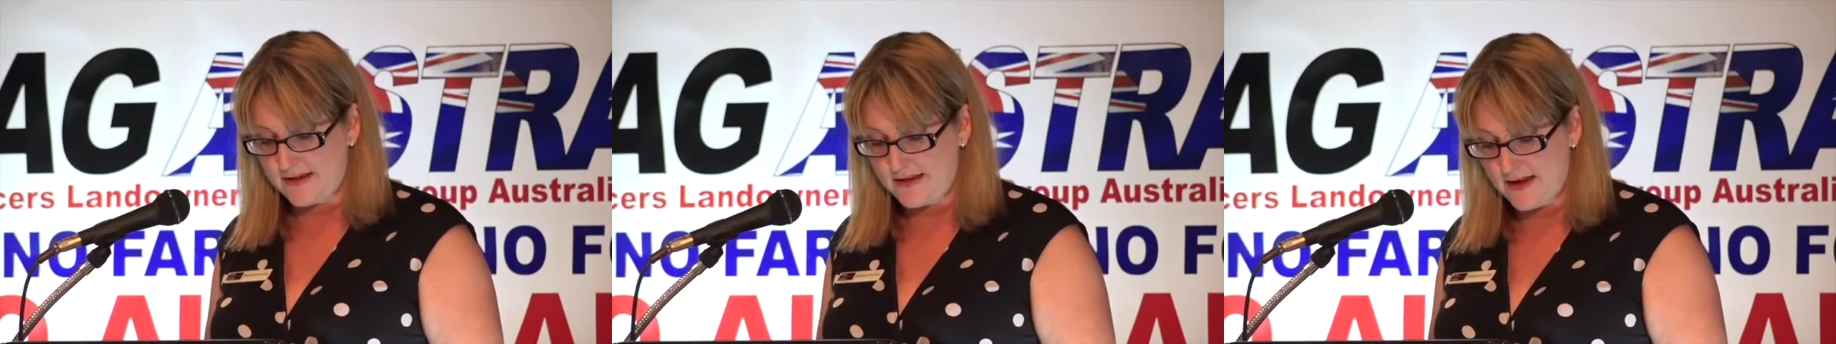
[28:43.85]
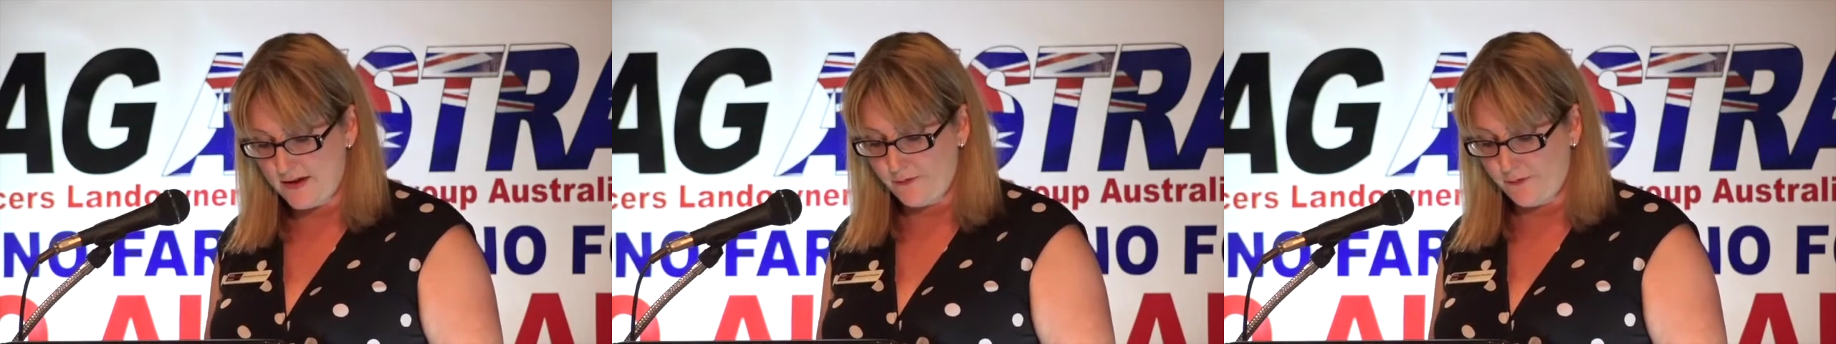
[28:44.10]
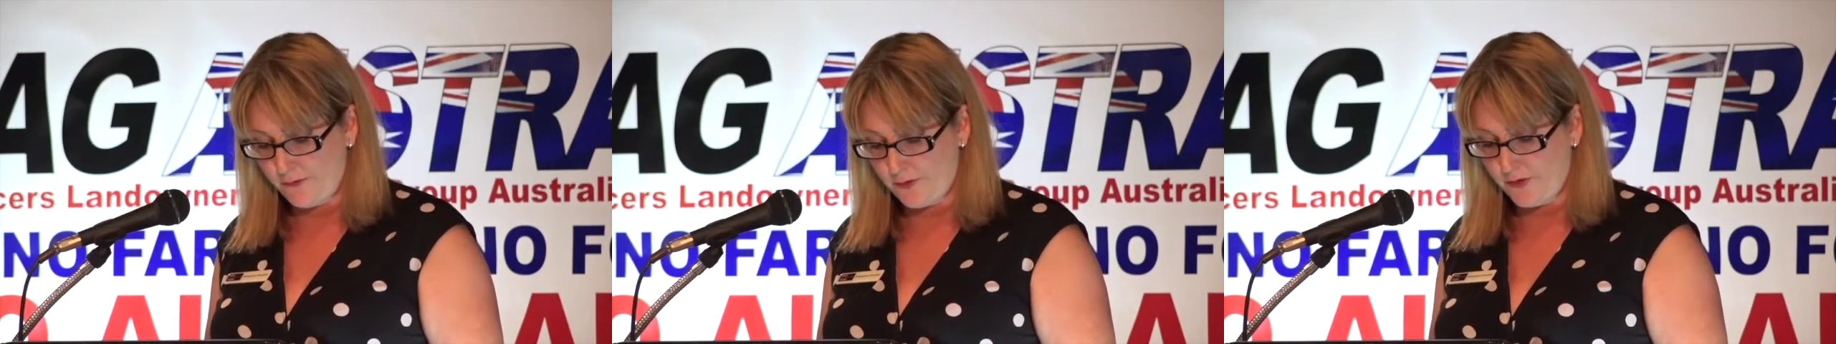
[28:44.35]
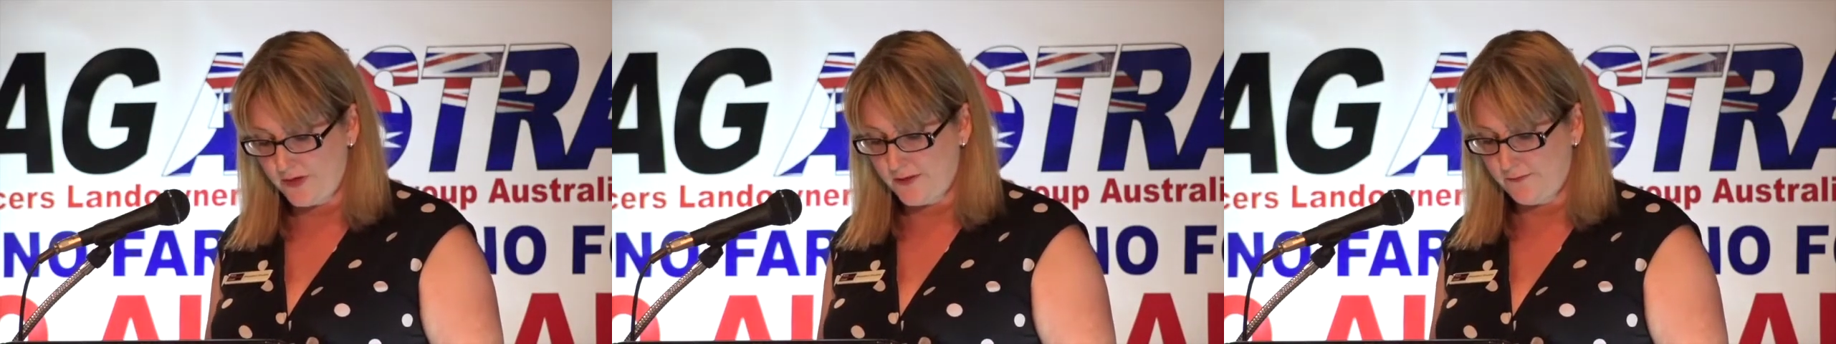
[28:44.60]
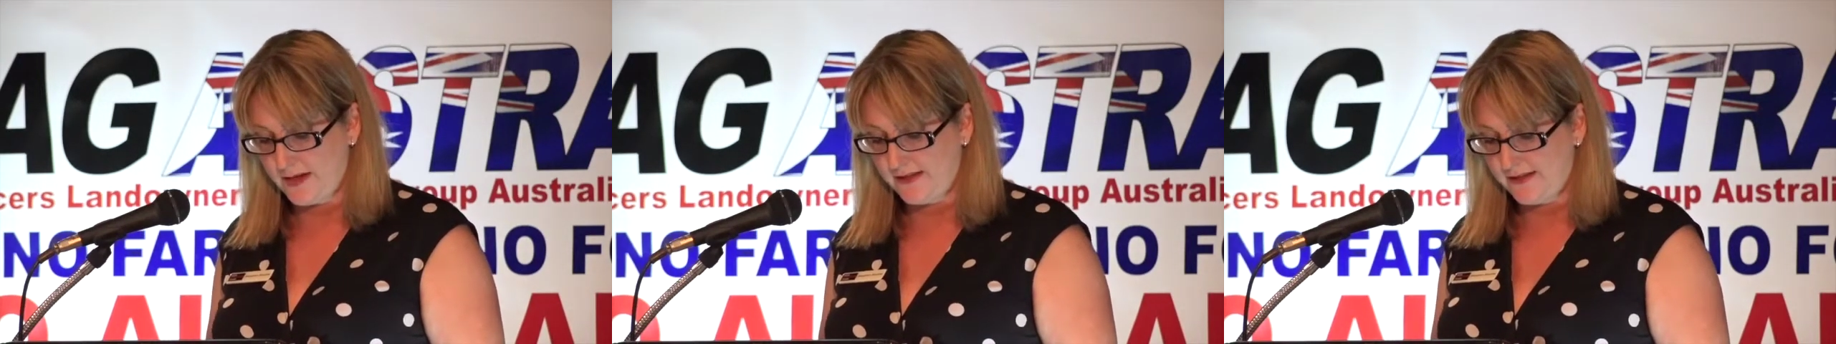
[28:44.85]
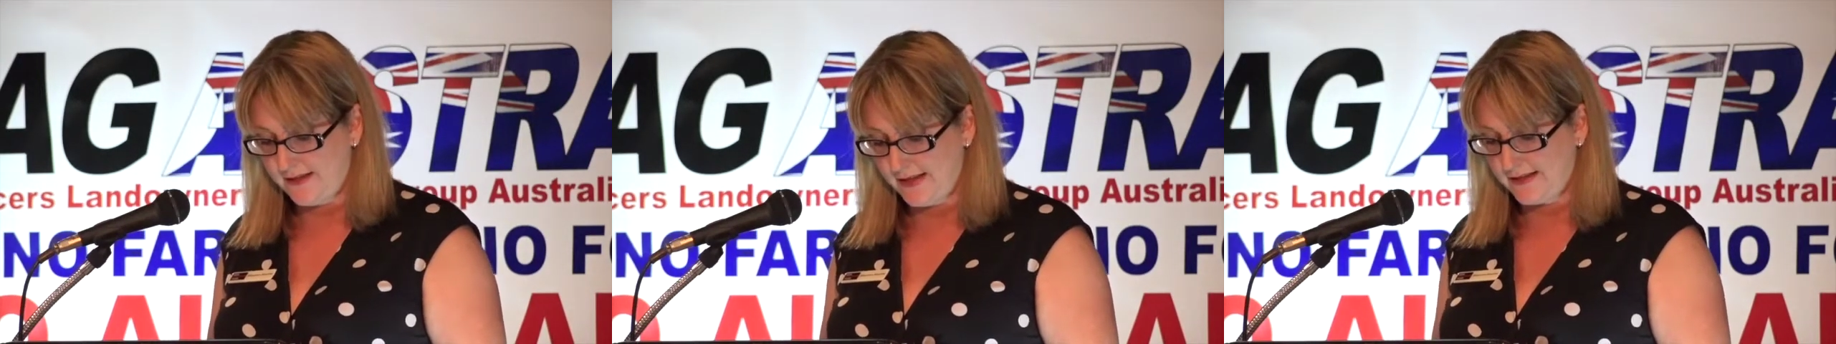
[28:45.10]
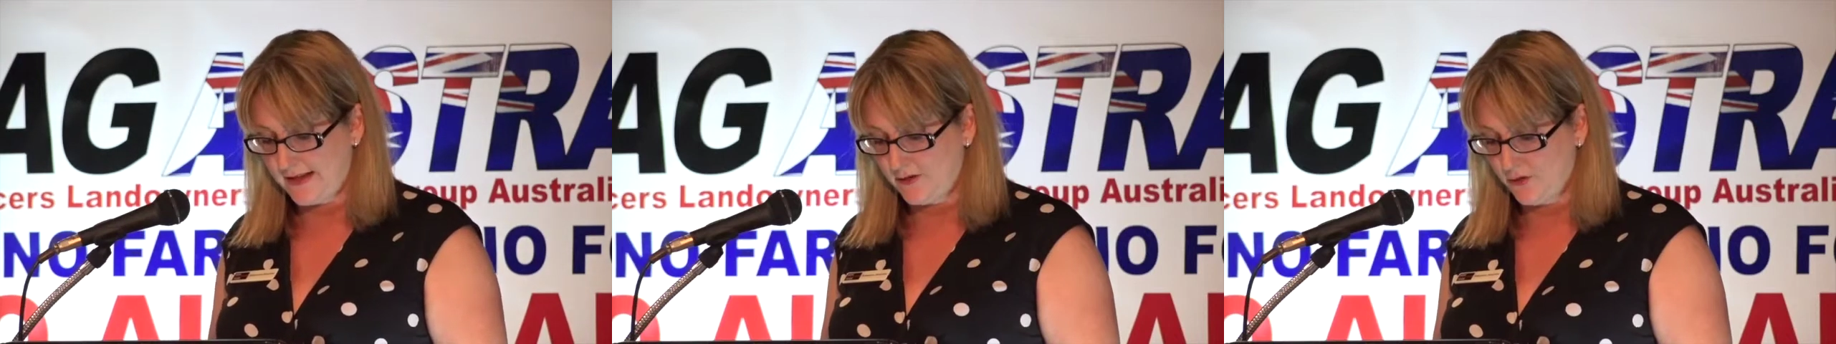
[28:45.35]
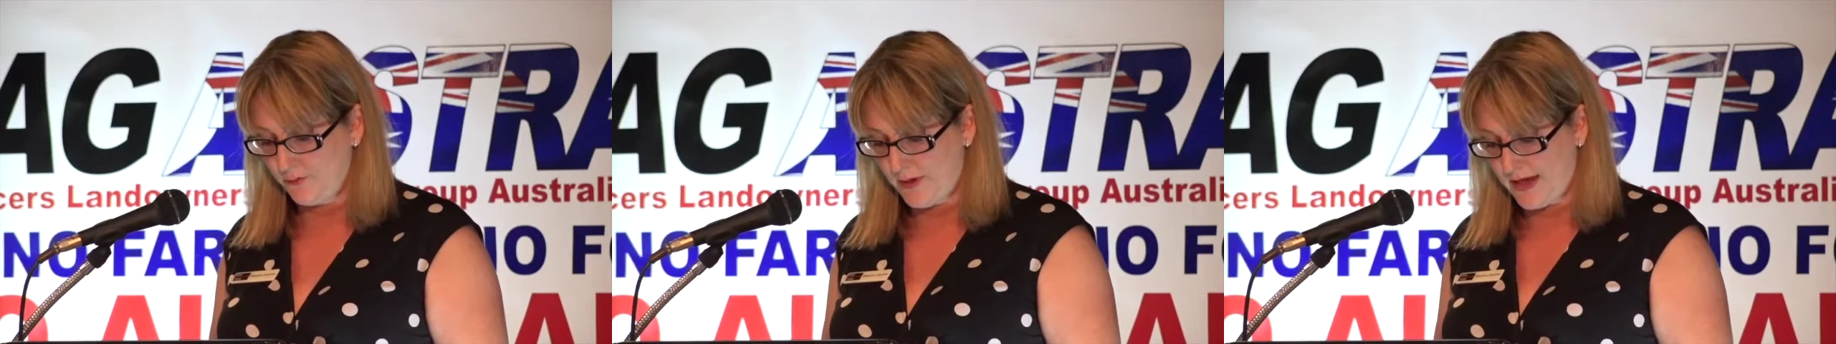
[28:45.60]
enough food to feed
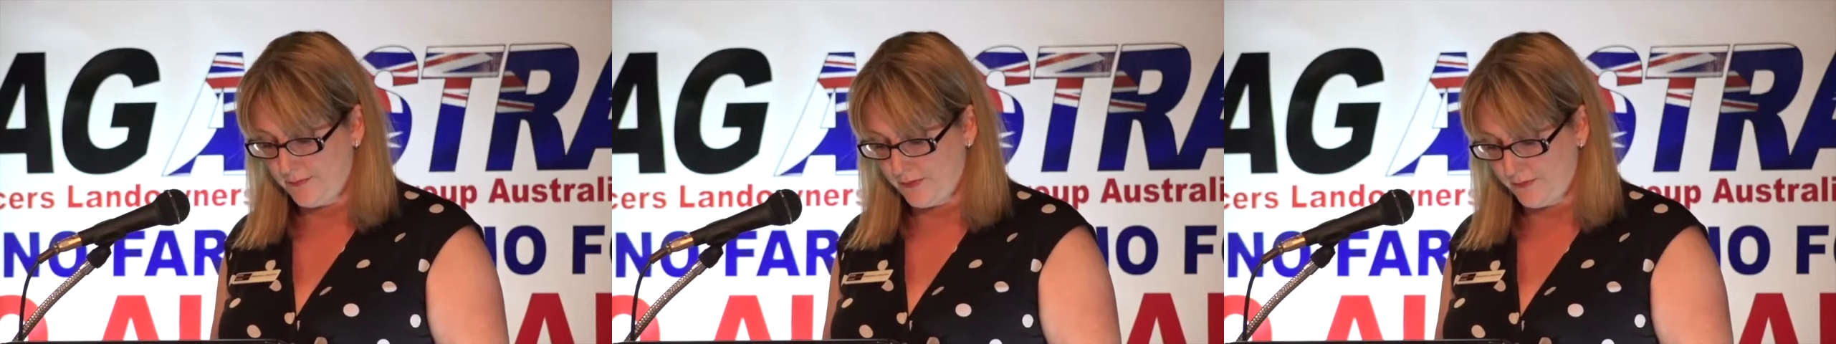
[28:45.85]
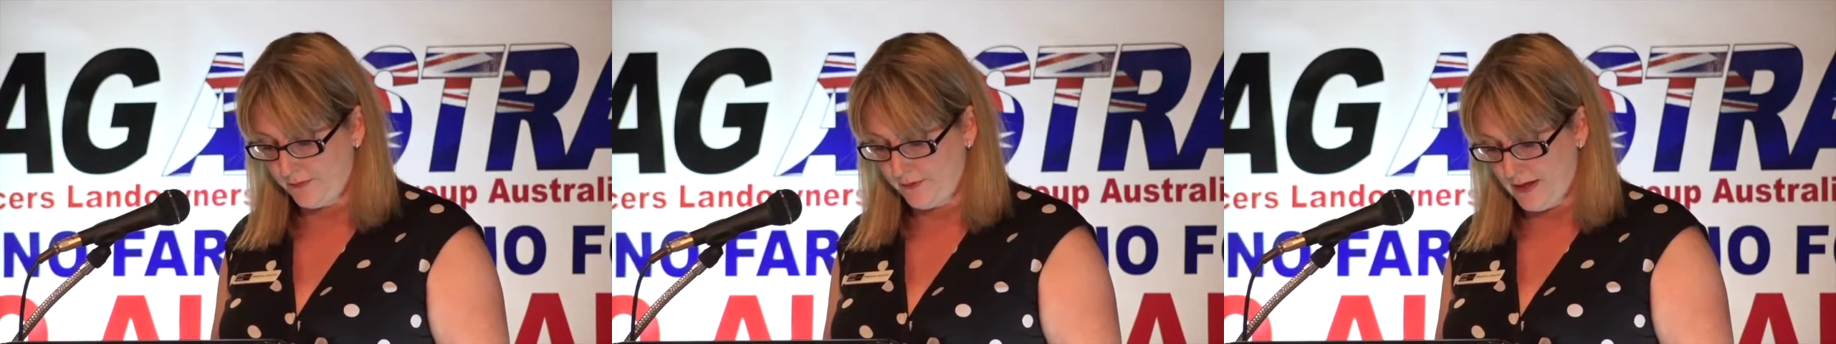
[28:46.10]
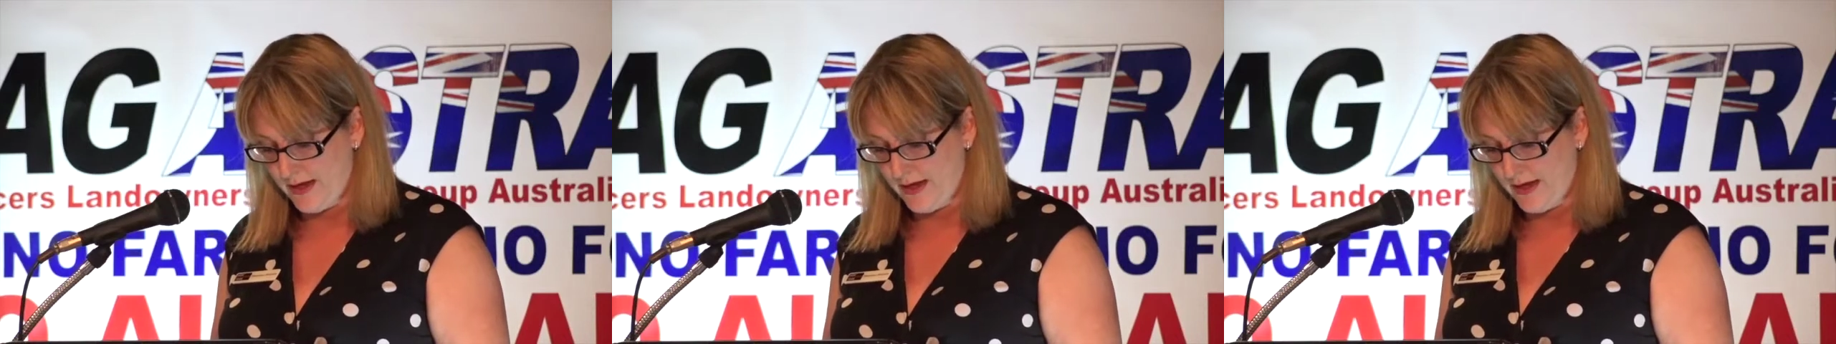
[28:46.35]
600 people,